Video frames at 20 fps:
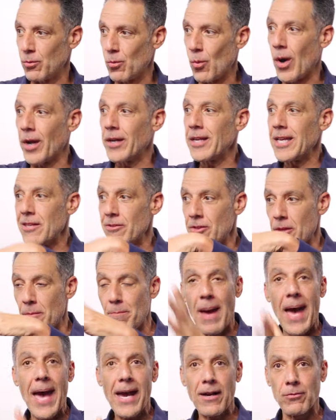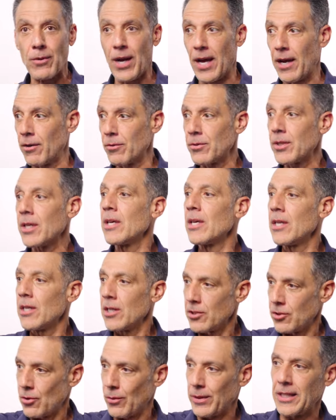One in the background,
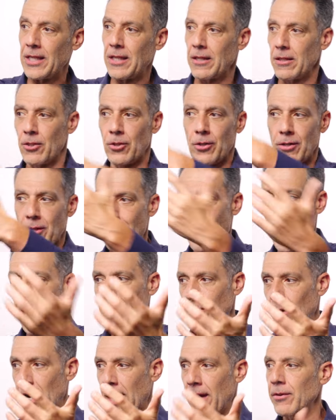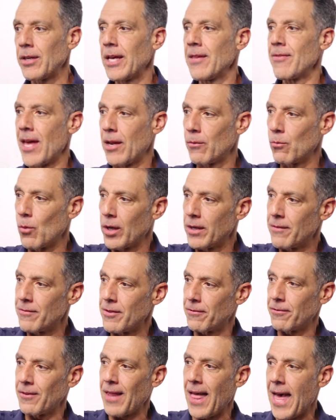showing Hitler in the background, and then one of
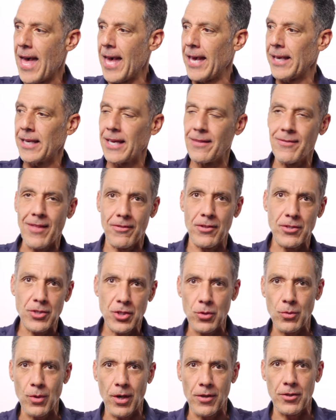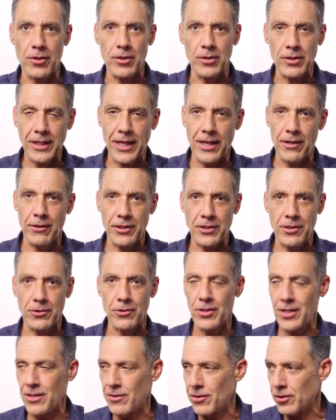the flag, and then the two other
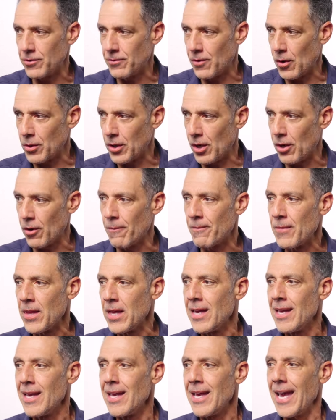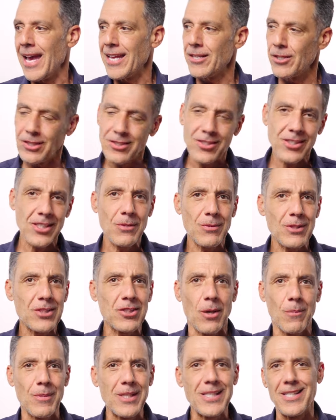characters in this photo. And you can see what
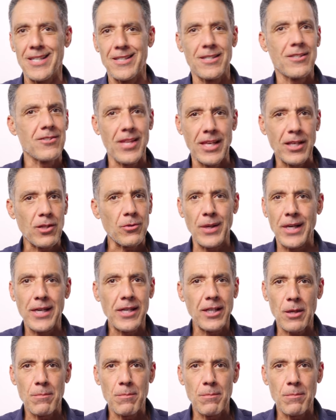somebody did is they created a